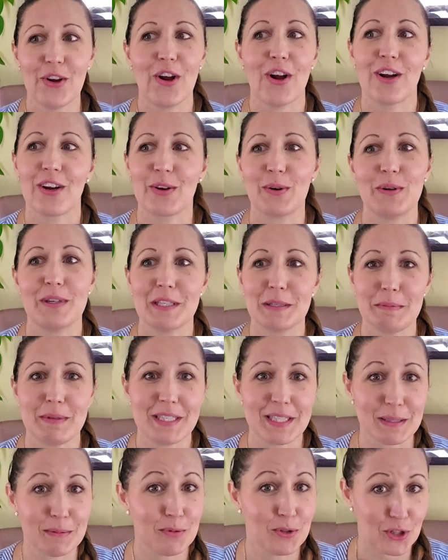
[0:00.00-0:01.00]
there are going to
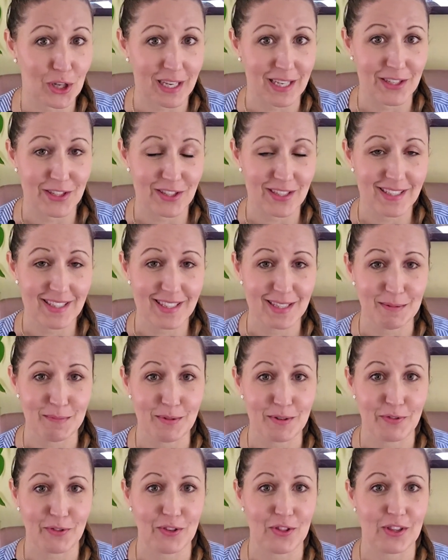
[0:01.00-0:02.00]
be some changes, some
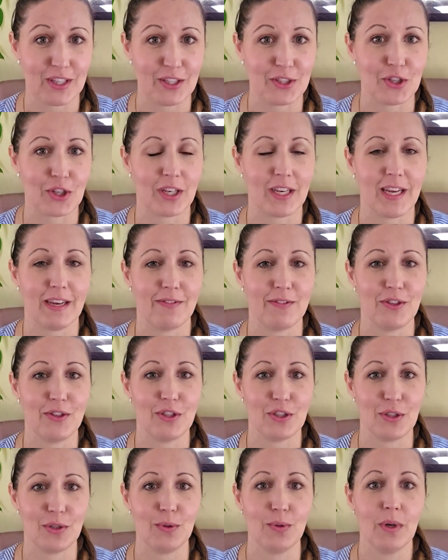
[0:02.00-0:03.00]
different things you're going to have to
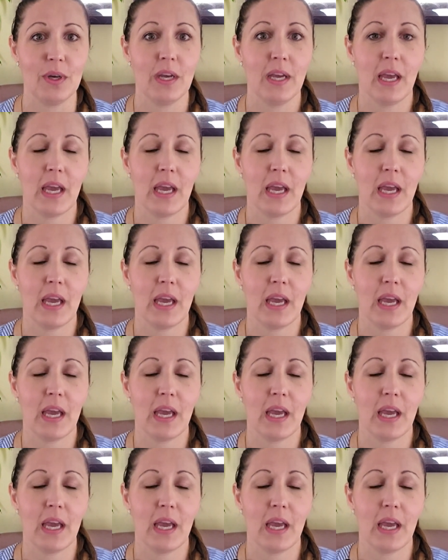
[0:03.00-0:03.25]
do,